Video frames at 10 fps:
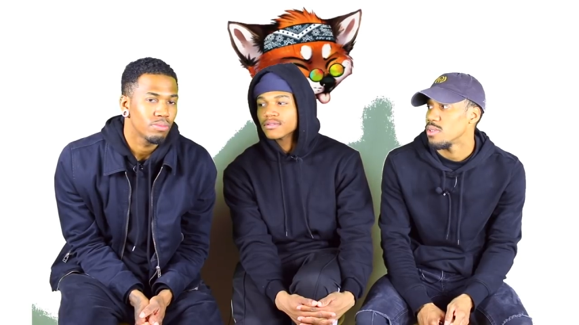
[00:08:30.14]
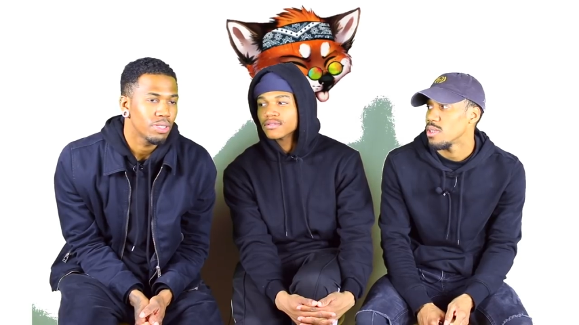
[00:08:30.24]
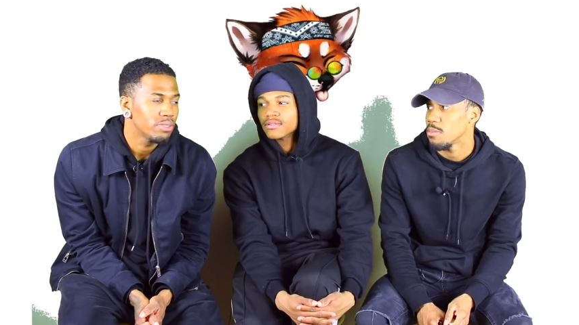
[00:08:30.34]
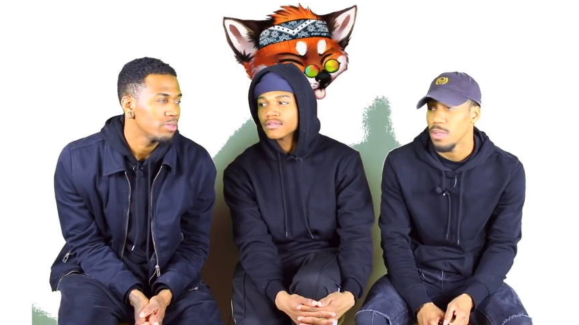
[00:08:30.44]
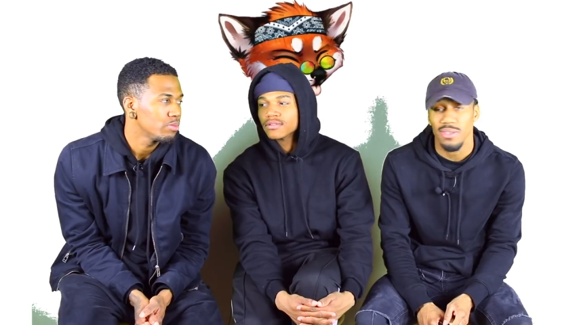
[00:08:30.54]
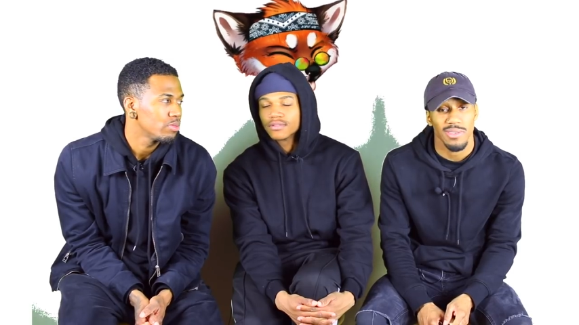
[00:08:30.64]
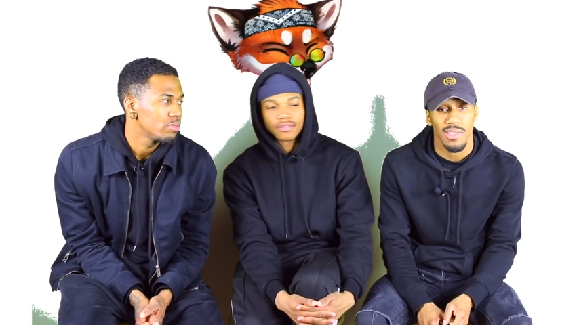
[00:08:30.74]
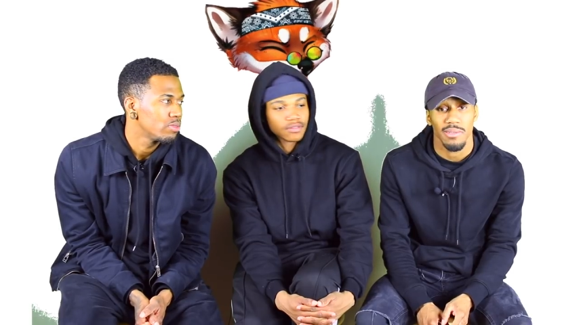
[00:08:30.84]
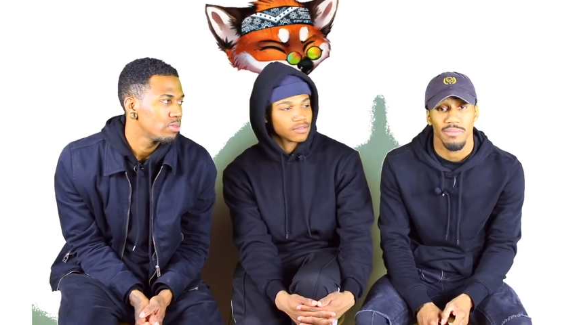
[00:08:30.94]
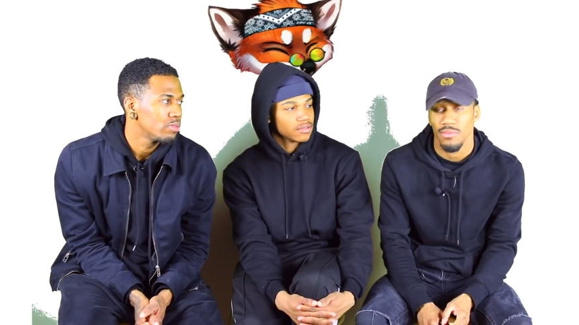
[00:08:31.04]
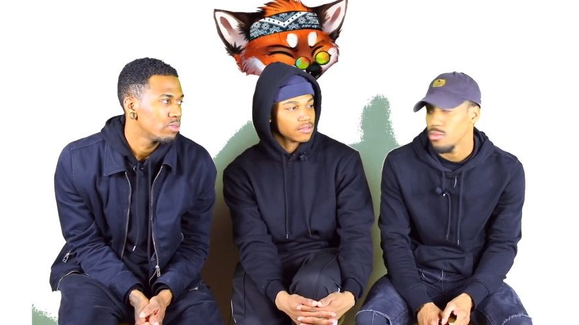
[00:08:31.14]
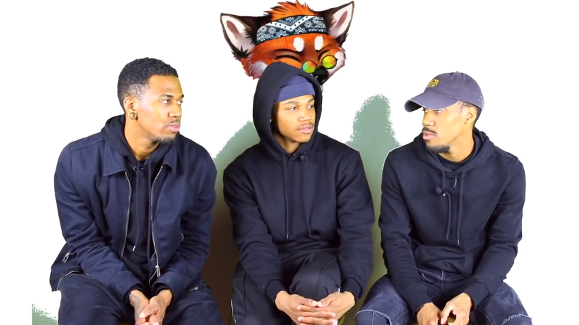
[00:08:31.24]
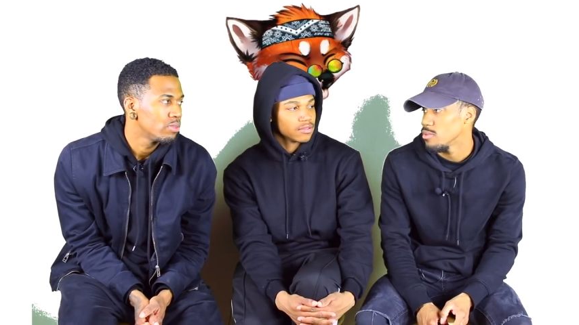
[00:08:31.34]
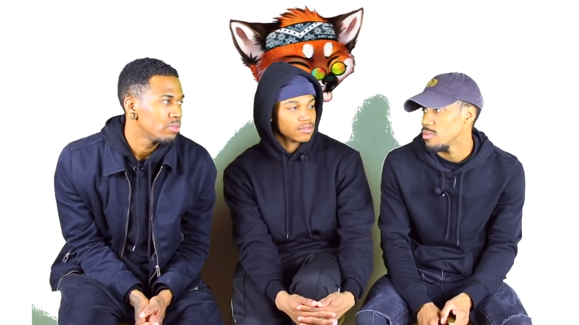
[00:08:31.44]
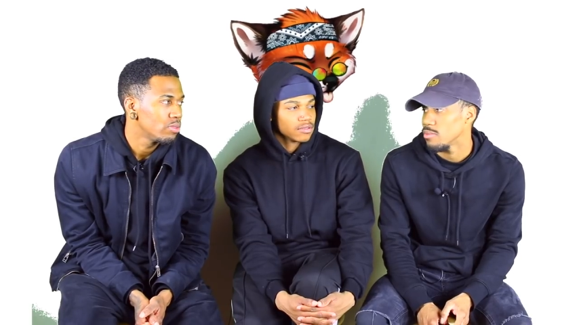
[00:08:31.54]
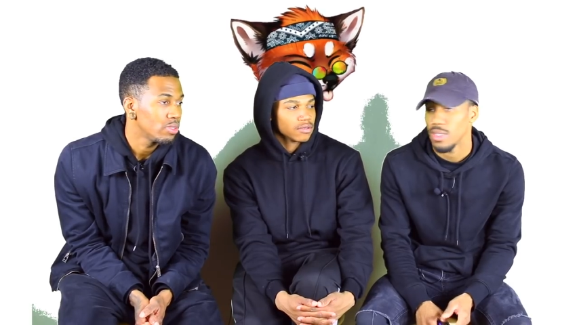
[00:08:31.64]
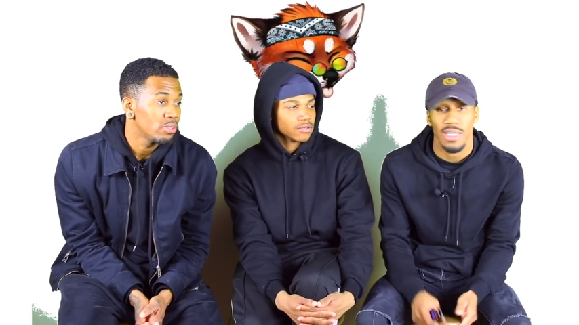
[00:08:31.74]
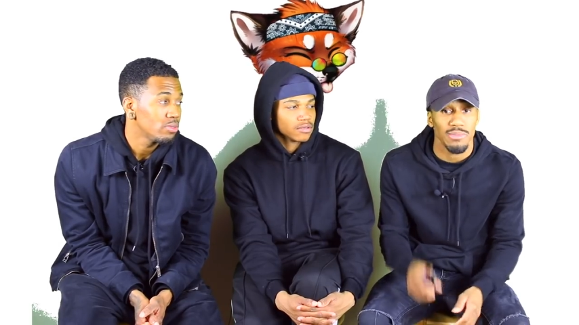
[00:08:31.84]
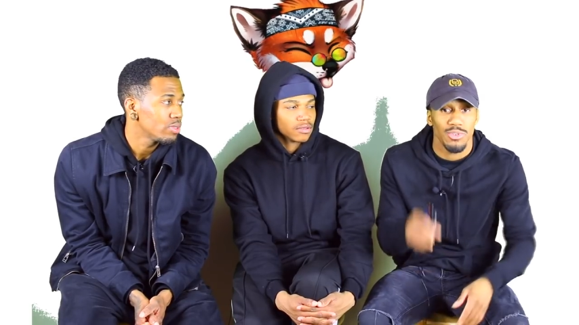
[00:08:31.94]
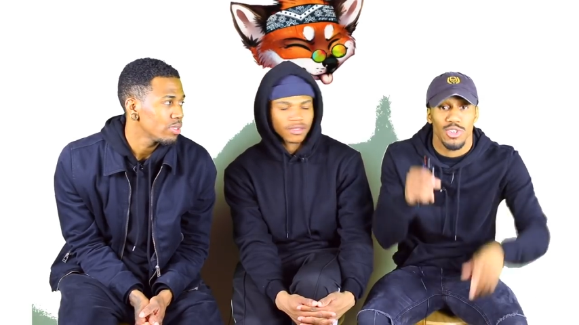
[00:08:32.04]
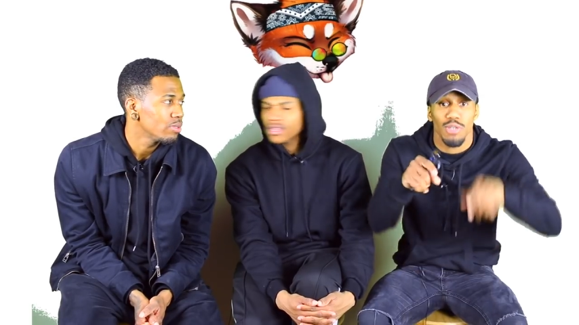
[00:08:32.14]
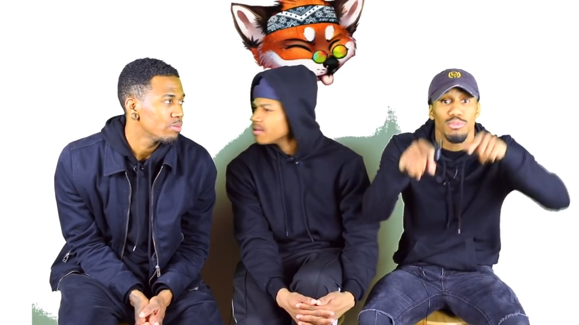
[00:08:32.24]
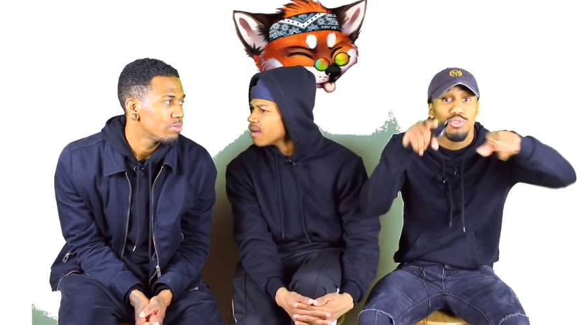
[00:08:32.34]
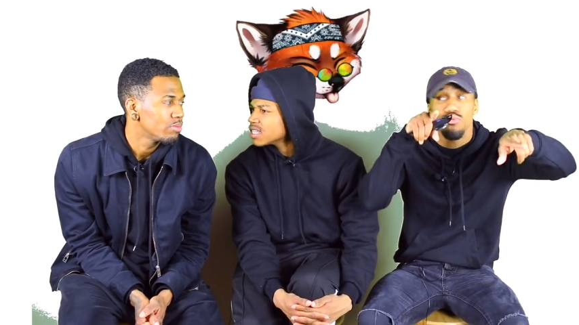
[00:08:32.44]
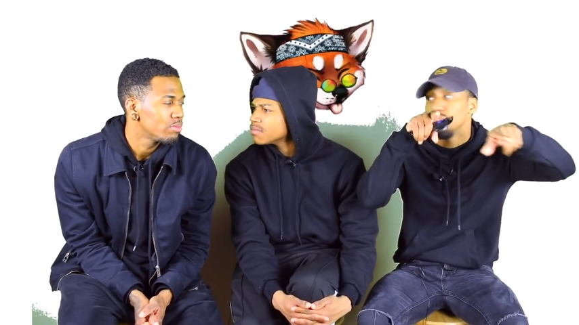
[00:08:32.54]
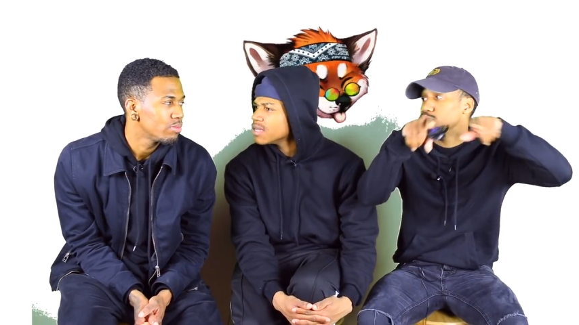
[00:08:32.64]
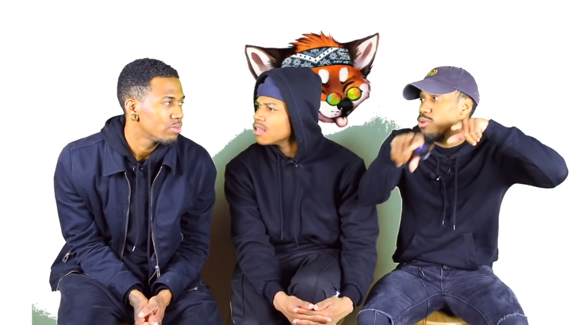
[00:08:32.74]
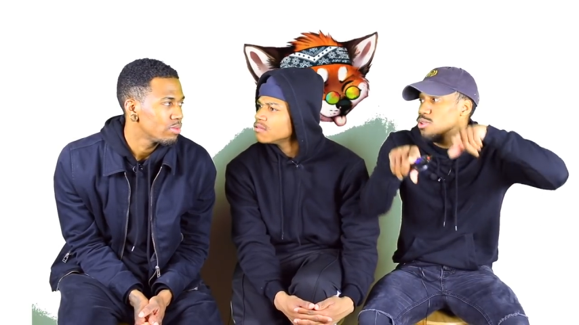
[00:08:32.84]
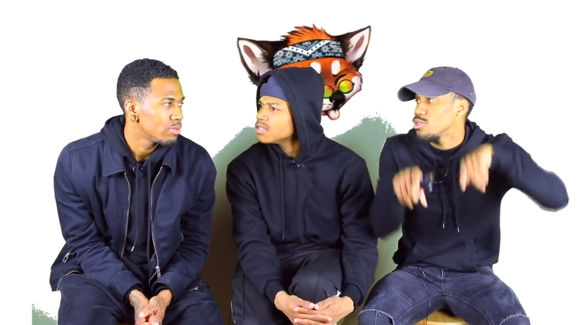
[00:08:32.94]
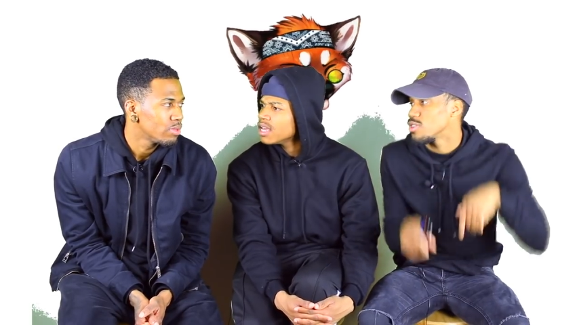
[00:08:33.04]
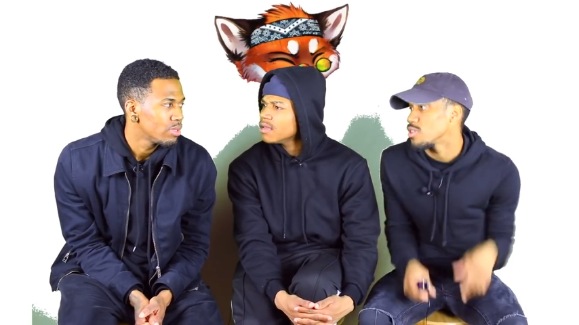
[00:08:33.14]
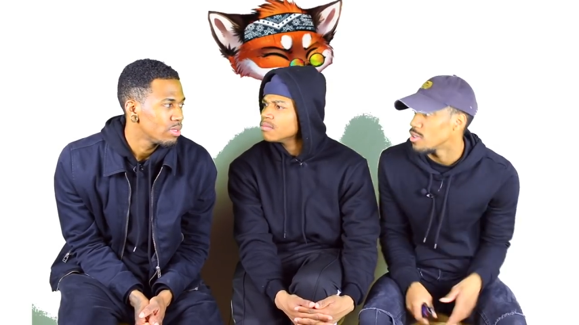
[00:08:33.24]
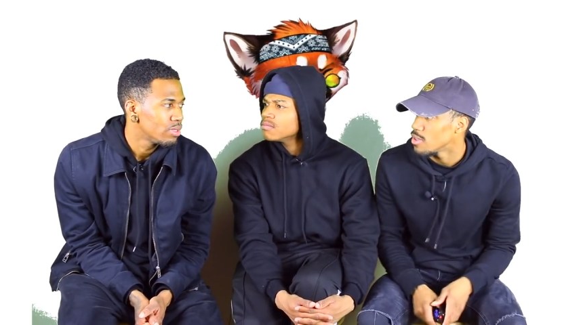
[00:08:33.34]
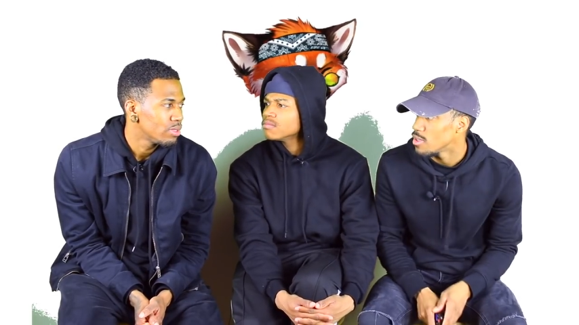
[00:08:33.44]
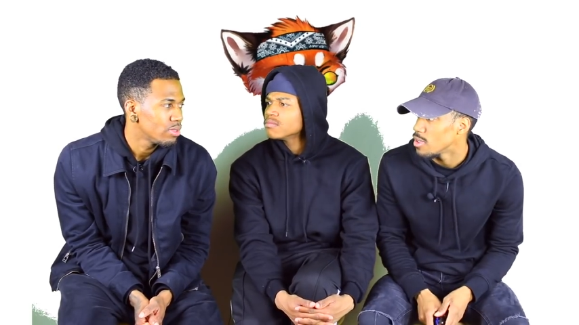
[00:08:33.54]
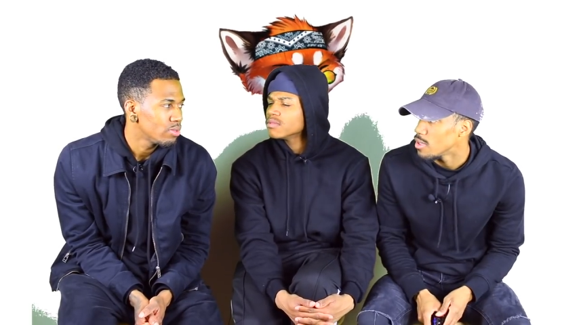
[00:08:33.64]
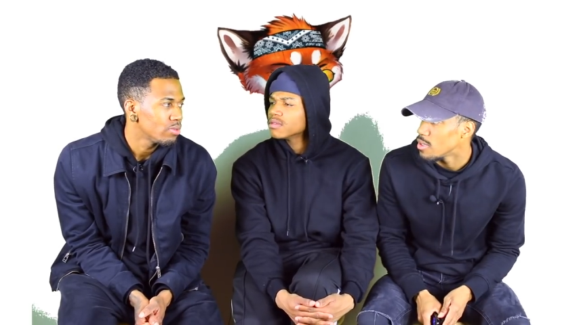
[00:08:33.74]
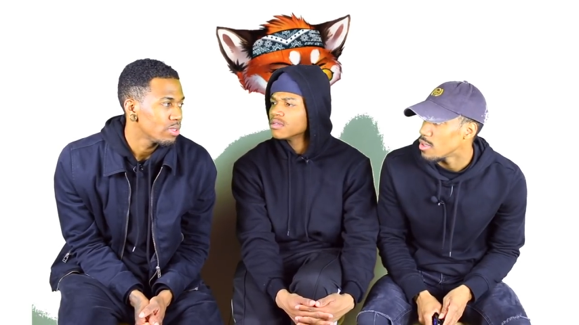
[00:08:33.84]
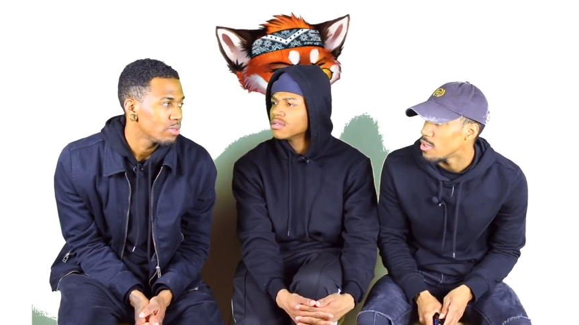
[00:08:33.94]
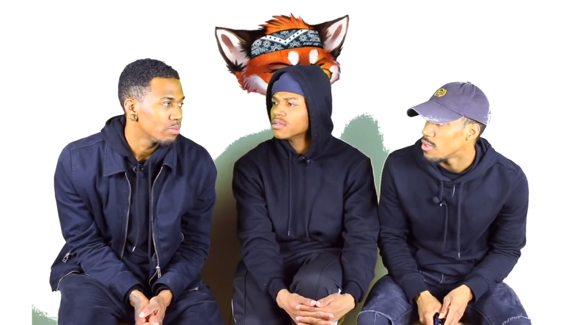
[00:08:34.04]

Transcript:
Speaker 1: You might sell them for real. They do sell them. Some yellow tape. They do sell